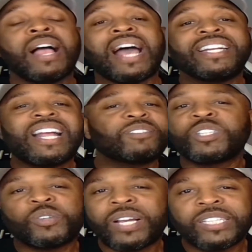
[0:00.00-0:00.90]
I didn't have to
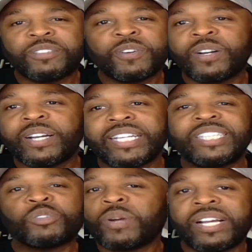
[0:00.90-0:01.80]
transfer any
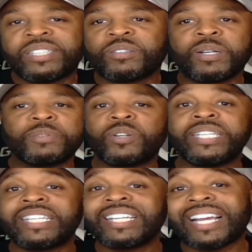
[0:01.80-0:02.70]
transcripts or
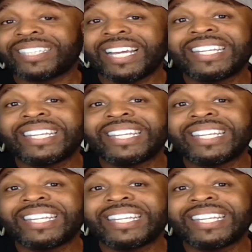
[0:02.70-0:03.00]
anything like that.